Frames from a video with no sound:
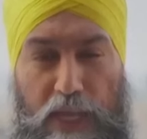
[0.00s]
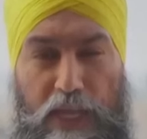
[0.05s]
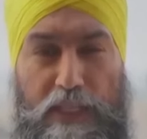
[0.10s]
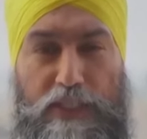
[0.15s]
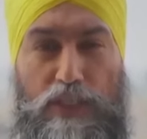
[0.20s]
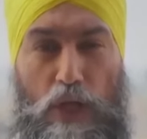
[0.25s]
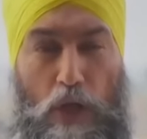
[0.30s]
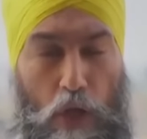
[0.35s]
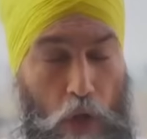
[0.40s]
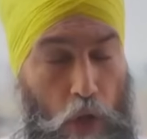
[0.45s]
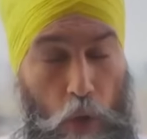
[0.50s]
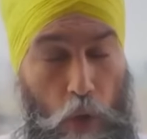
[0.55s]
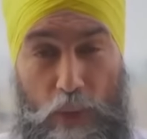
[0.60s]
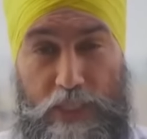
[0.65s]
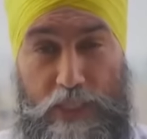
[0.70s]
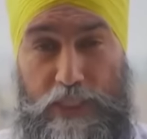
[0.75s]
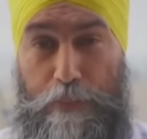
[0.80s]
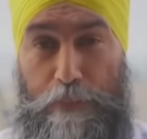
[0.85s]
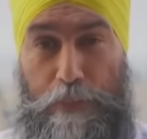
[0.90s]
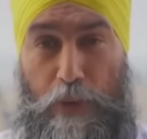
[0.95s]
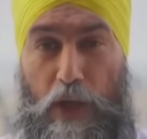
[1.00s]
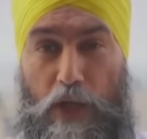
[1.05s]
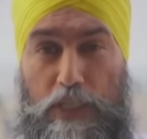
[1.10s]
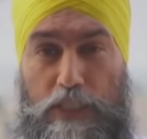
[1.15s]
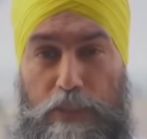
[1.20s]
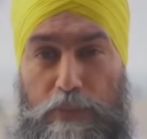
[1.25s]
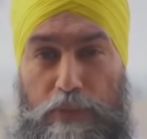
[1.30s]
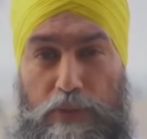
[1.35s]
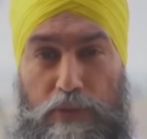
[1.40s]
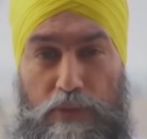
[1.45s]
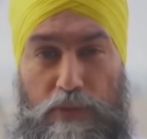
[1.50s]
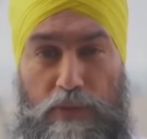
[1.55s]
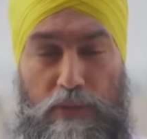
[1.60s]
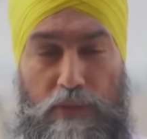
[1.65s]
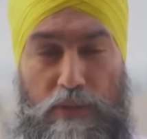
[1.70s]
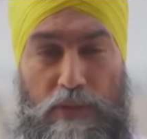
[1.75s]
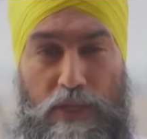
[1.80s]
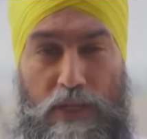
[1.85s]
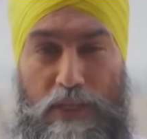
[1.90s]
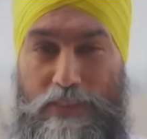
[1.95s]
It's always impossible
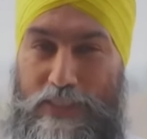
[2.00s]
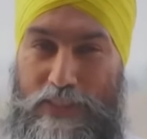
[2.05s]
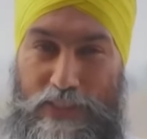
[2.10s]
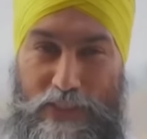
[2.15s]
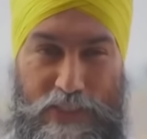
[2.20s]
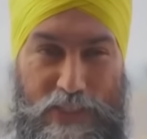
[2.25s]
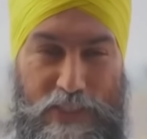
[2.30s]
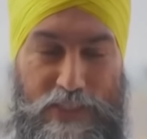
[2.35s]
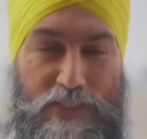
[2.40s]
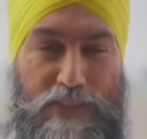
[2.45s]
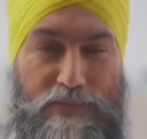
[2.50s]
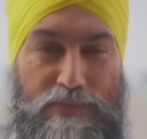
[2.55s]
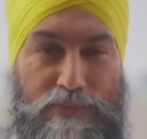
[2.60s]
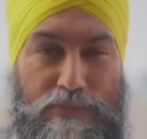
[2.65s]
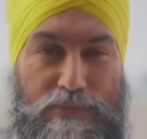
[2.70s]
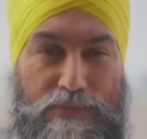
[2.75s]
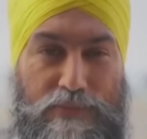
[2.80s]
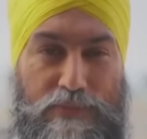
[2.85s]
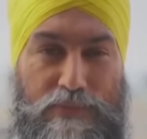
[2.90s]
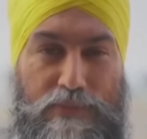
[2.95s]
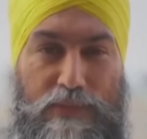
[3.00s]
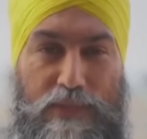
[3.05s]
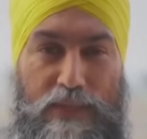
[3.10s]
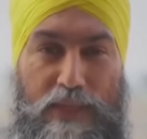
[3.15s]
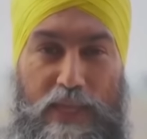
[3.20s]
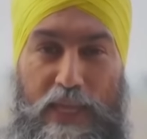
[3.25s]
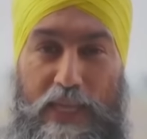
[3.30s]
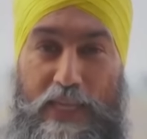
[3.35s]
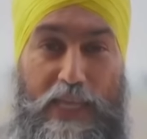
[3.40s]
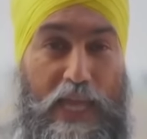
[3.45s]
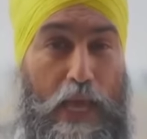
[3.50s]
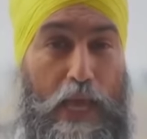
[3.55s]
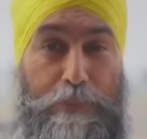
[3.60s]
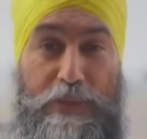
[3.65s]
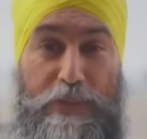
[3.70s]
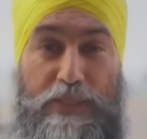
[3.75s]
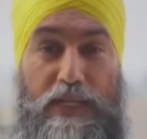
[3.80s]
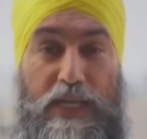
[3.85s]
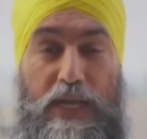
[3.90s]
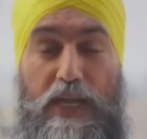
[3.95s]
till it isn't. It can't
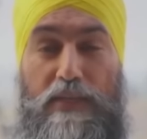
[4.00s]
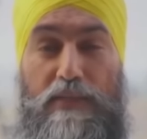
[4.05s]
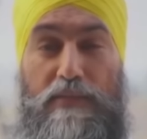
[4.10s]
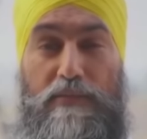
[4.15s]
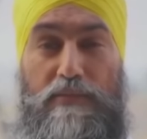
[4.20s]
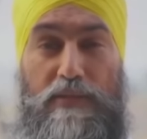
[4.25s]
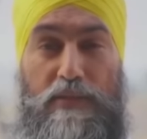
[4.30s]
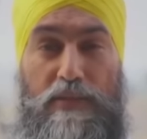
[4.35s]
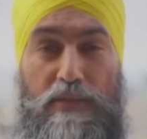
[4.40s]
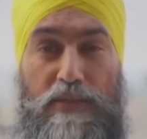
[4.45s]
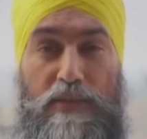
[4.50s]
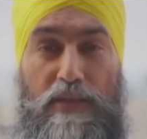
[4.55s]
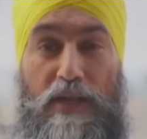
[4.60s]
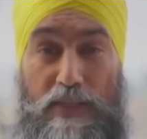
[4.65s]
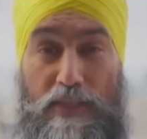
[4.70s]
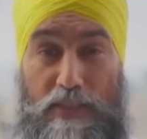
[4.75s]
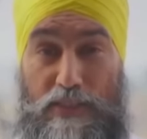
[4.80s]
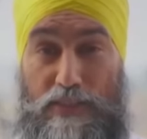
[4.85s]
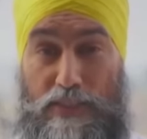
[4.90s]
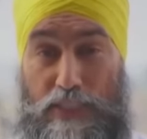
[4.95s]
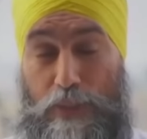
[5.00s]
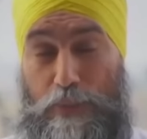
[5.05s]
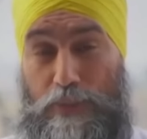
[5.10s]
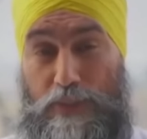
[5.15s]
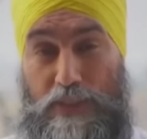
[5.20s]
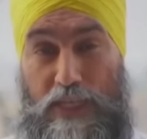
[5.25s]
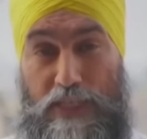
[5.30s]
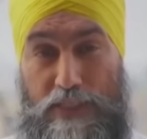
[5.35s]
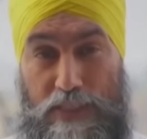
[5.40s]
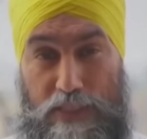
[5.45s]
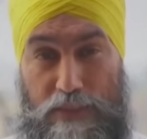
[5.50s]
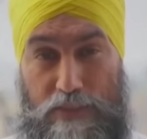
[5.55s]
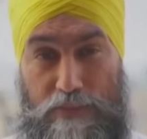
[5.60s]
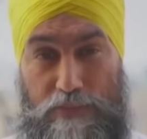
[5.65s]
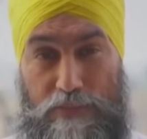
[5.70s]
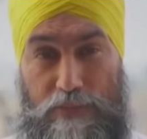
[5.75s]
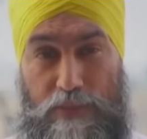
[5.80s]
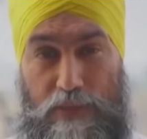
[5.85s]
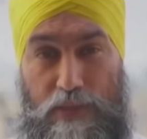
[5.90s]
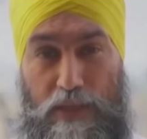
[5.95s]
be done until someone does it.
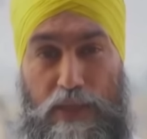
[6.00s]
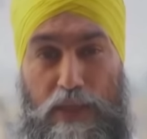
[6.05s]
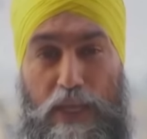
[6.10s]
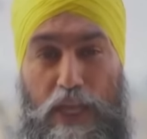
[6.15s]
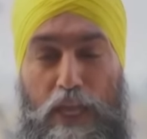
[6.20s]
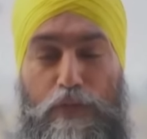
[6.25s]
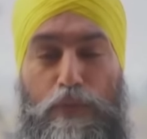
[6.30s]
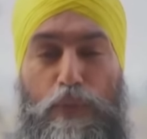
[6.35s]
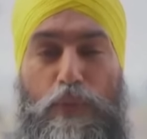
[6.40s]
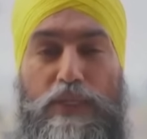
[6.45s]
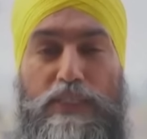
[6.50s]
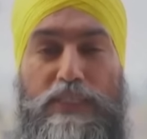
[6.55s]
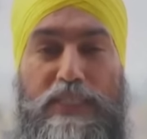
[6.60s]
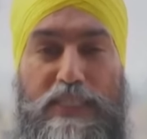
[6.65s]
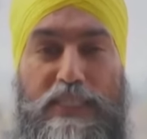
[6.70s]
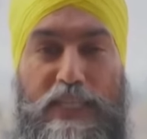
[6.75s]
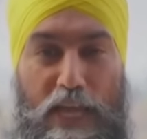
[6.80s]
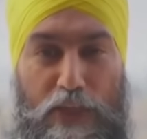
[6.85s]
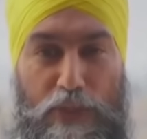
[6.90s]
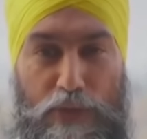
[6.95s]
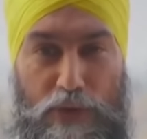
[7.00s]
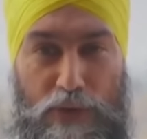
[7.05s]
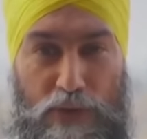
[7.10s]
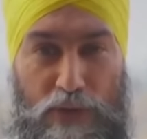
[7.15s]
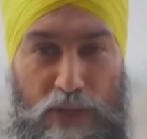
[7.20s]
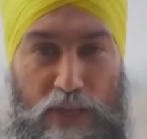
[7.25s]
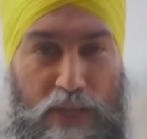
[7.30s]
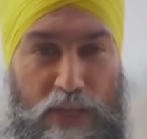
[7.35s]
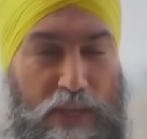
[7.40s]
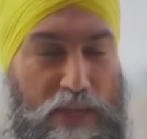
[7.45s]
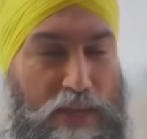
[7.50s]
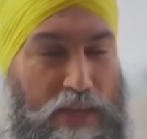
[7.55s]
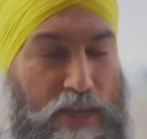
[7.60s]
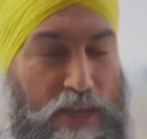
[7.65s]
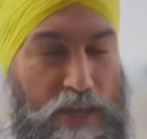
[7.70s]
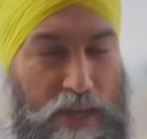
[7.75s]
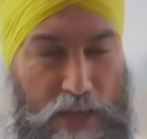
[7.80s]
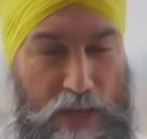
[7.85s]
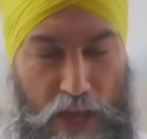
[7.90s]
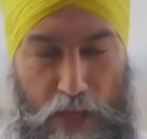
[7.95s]
If we're together,
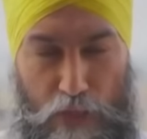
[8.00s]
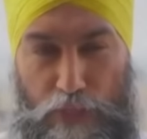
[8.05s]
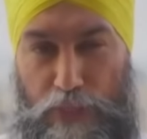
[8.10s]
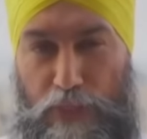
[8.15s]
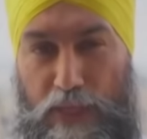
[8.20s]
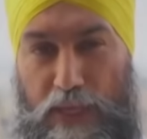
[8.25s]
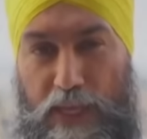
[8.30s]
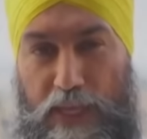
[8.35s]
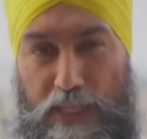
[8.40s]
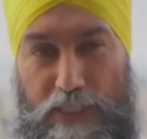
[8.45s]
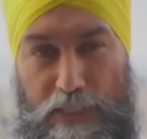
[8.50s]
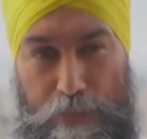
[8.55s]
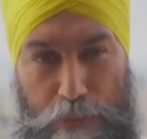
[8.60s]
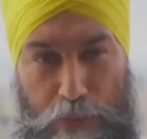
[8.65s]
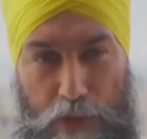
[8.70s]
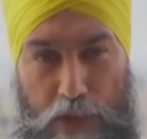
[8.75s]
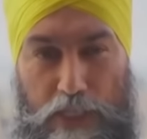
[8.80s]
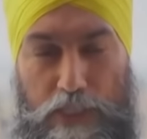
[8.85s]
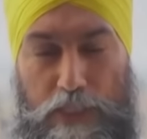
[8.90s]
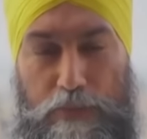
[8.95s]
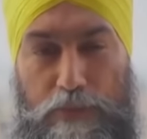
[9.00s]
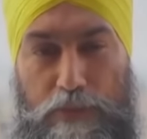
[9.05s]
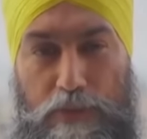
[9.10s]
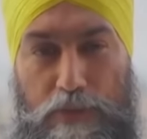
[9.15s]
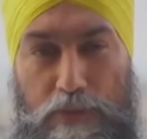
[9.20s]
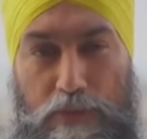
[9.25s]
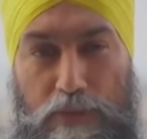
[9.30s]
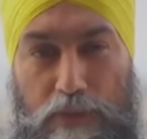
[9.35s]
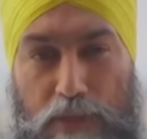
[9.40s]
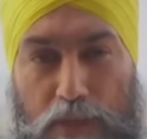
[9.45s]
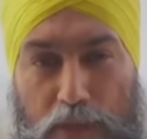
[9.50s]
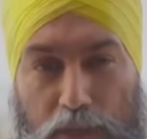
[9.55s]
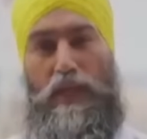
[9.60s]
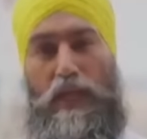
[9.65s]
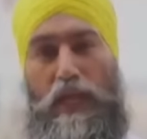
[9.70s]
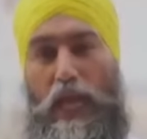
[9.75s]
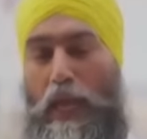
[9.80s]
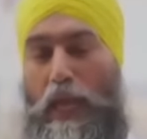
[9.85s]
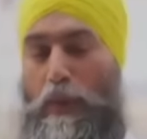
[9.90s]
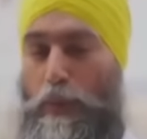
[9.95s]
nothing is impossible.
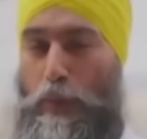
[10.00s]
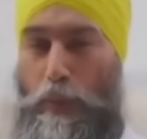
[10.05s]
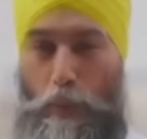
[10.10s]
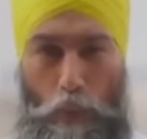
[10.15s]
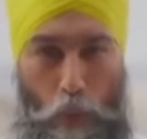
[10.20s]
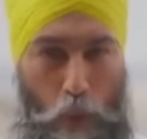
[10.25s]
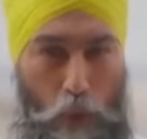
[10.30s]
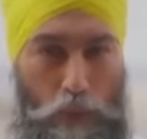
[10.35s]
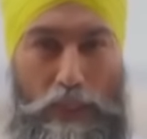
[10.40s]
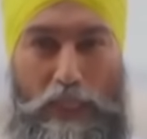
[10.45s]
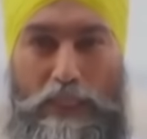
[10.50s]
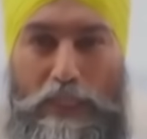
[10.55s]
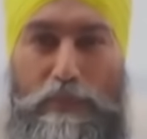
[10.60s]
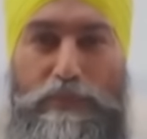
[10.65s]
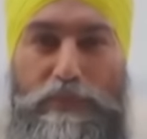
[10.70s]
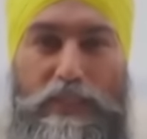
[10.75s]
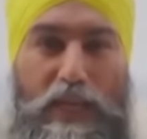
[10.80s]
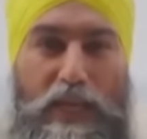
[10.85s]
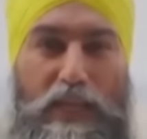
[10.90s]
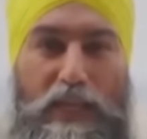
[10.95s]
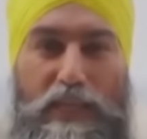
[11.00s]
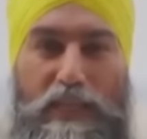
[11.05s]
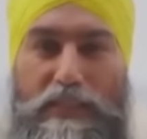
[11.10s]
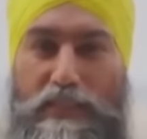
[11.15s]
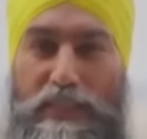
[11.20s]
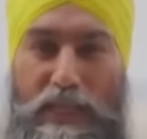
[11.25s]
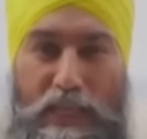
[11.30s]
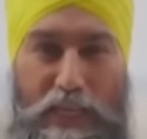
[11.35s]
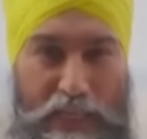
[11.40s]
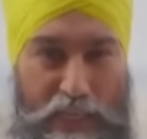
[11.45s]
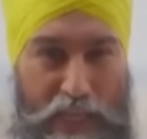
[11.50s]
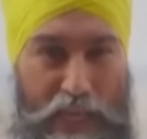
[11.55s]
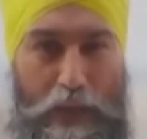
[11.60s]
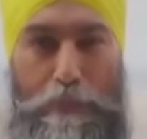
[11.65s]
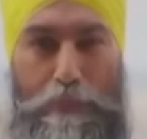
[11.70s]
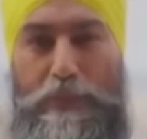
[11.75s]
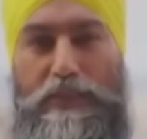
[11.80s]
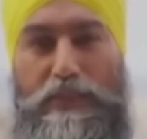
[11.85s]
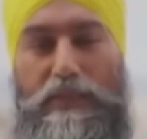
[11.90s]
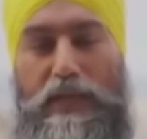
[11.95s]
And we won't let them tell us it
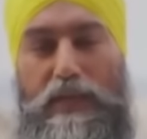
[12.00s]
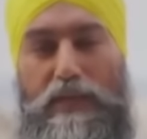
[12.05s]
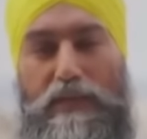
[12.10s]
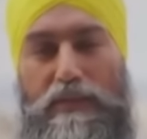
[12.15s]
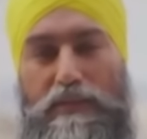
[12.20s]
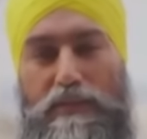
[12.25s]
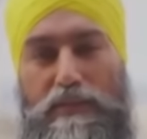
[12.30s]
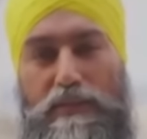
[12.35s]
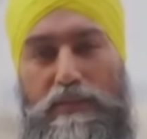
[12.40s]
can't be done.